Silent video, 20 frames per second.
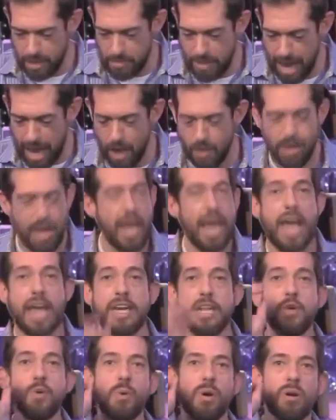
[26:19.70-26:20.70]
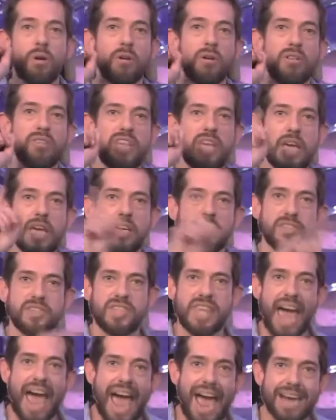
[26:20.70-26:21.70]
amount, and you heard the
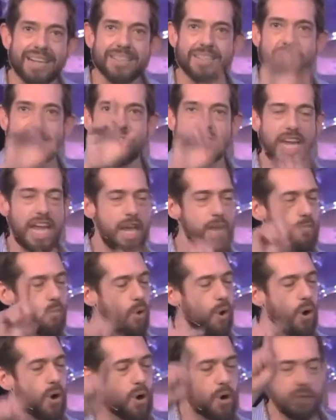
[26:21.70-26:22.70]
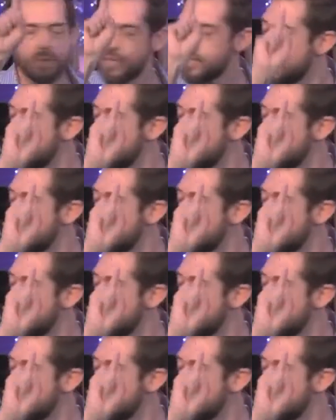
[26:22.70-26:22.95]
exact same words